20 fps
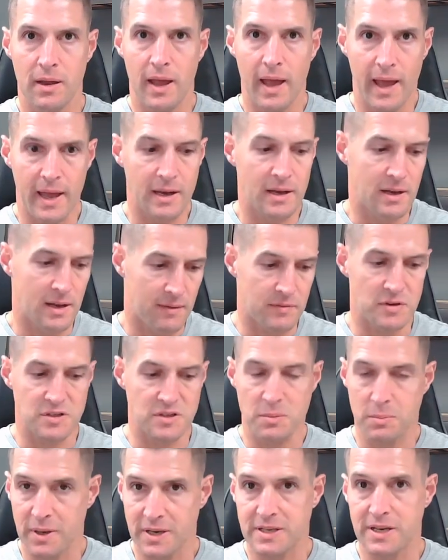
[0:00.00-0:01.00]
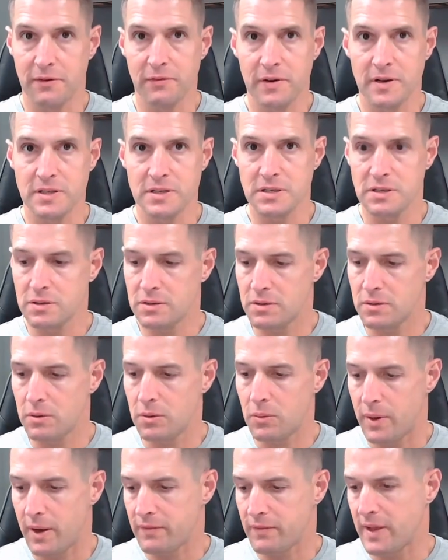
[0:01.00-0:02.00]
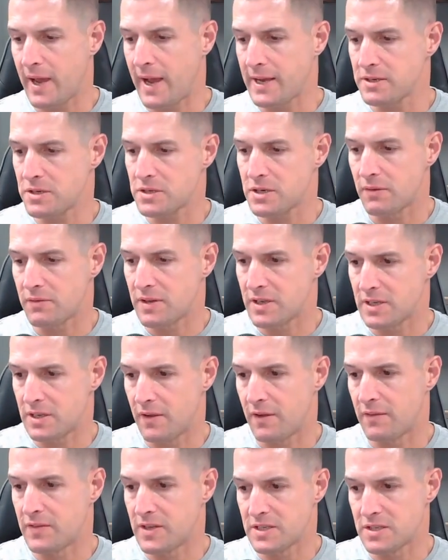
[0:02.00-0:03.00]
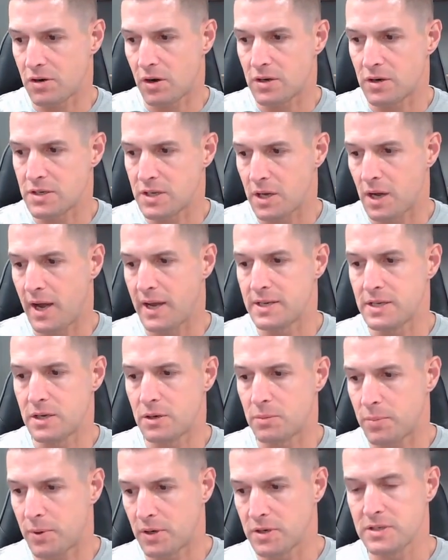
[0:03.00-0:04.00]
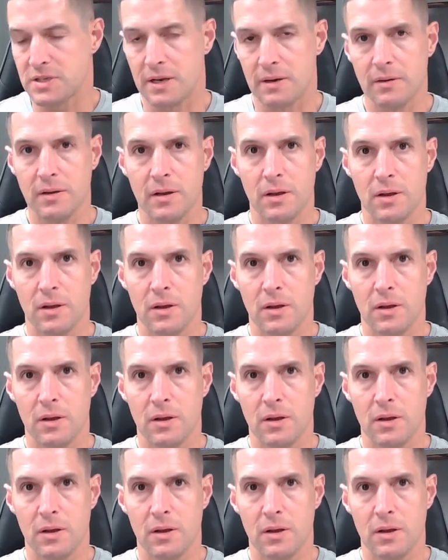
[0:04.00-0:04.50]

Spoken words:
And if there's a big difference, we have to ask ourselves, if this is our ideal person,